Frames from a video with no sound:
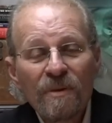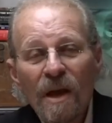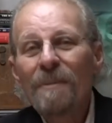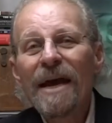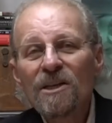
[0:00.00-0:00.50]

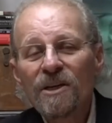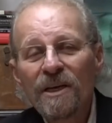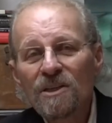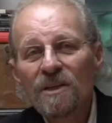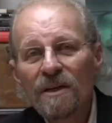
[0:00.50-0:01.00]
Amazing,
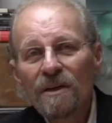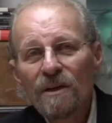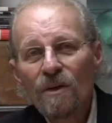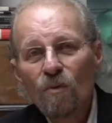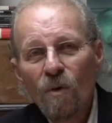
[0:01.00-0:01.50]
isn't it?
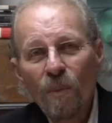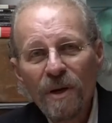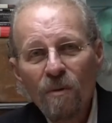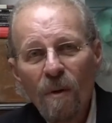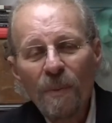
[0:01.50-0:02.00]
When
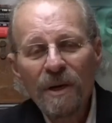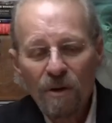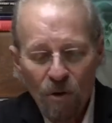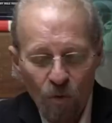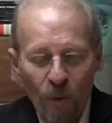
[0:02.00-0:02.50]

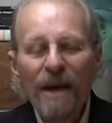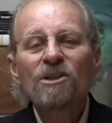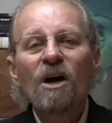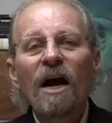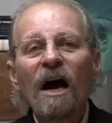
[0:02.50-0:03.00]
we raise
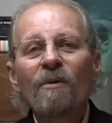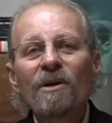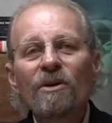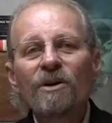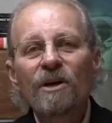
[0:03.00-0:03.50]
our
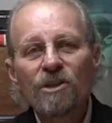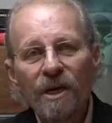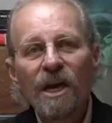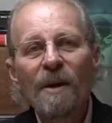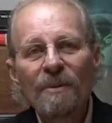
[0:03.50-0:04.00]
hallelujah to
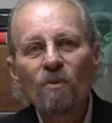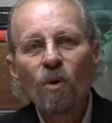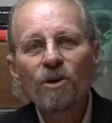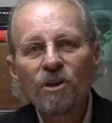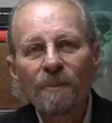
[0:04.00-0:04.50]
Him in
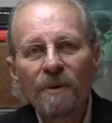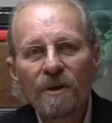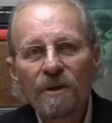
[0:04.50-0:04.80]
worship,